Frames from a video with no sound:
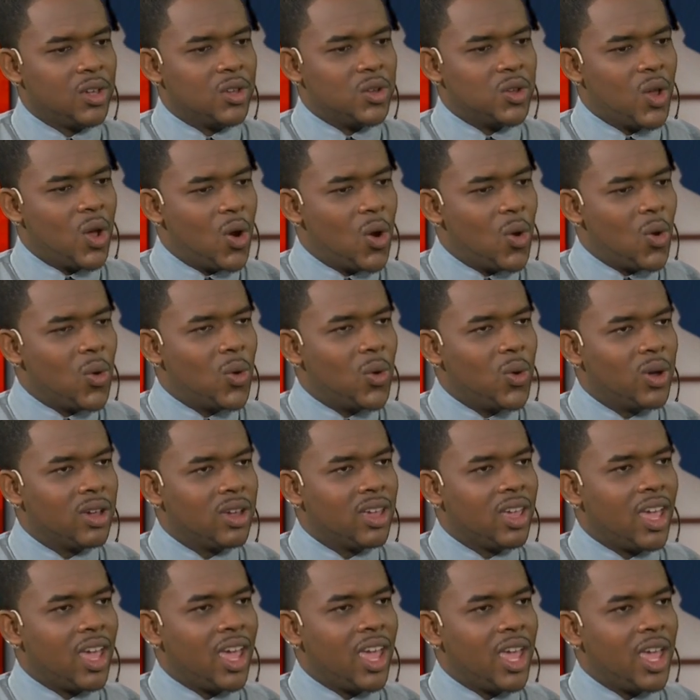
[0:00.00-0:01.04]
Now,
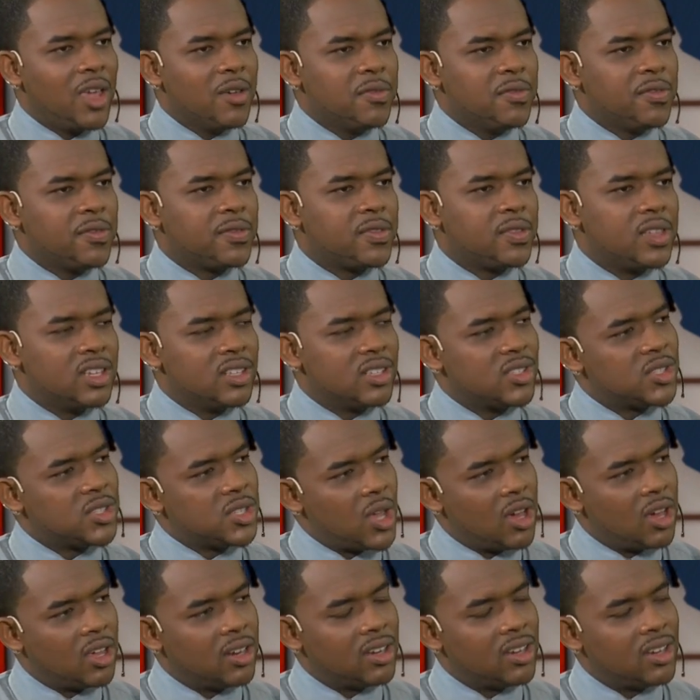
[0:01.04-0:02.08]
if the
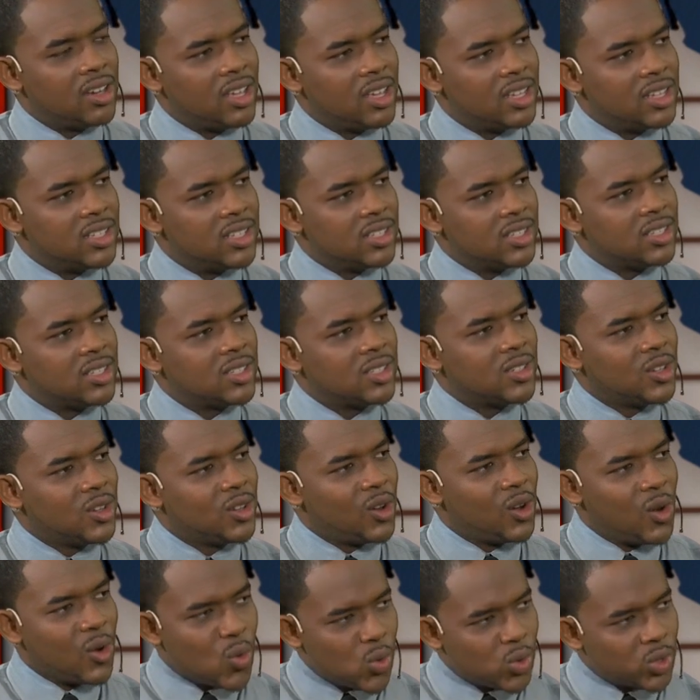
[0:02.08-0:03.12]
sun is
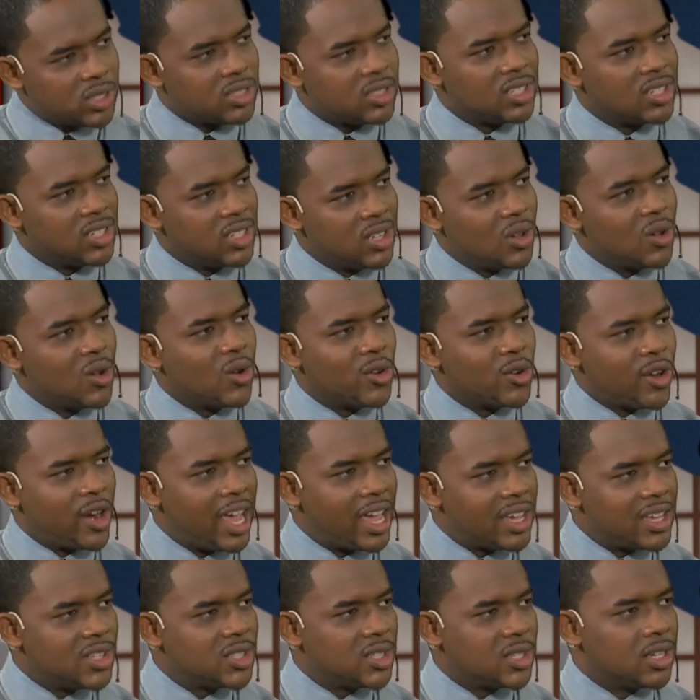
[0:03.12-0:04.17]
close to the
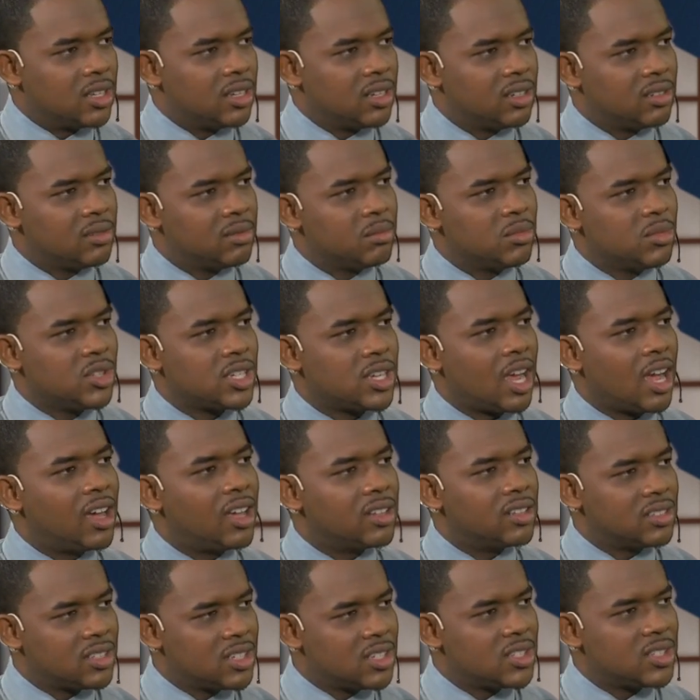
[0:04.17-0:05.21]
horizon,
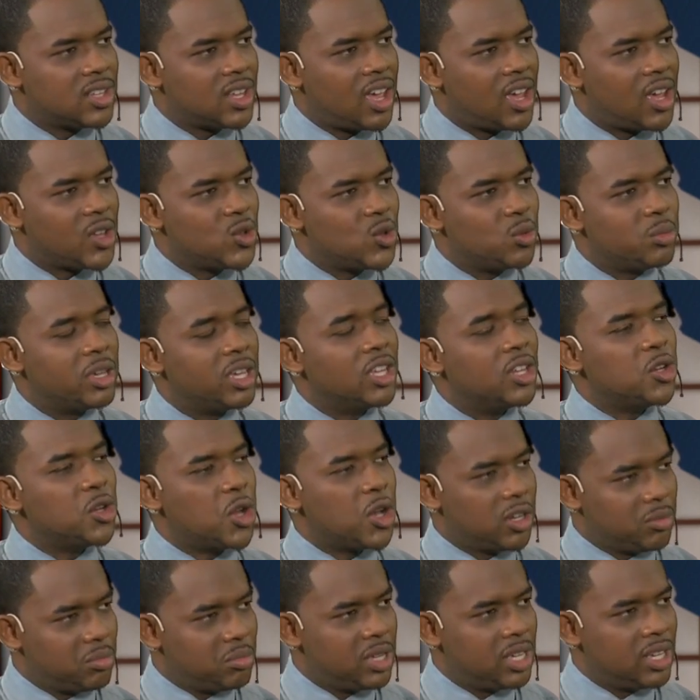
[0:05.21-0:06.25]
chances are you may
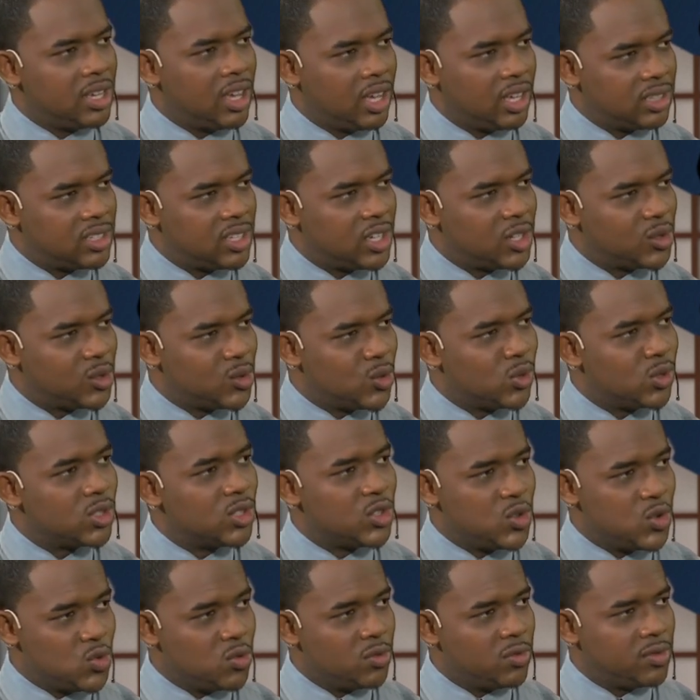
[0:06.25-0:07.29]
not be getting those
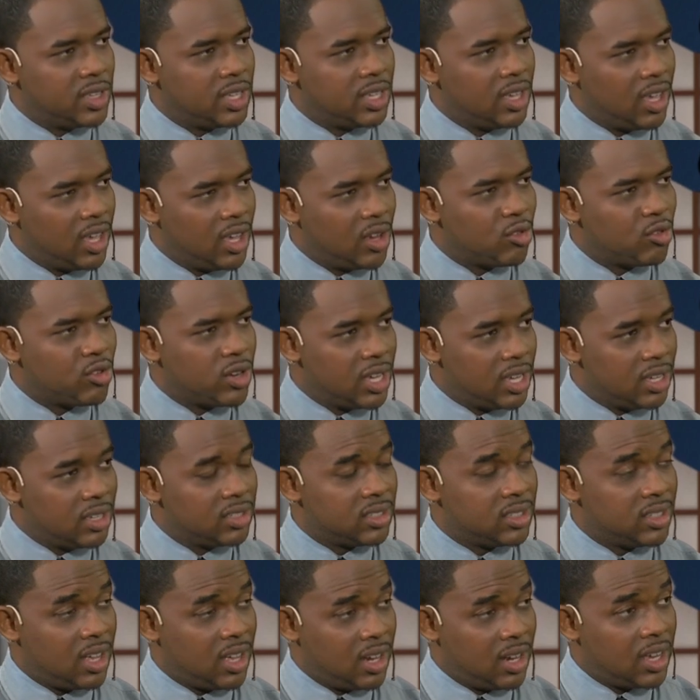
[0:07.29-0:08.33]
UVA rays
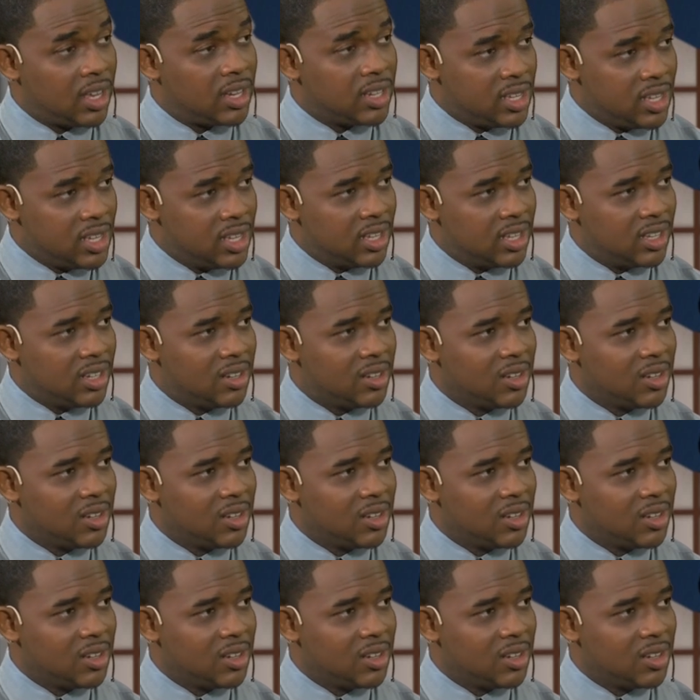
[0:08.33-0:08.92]
that are needed.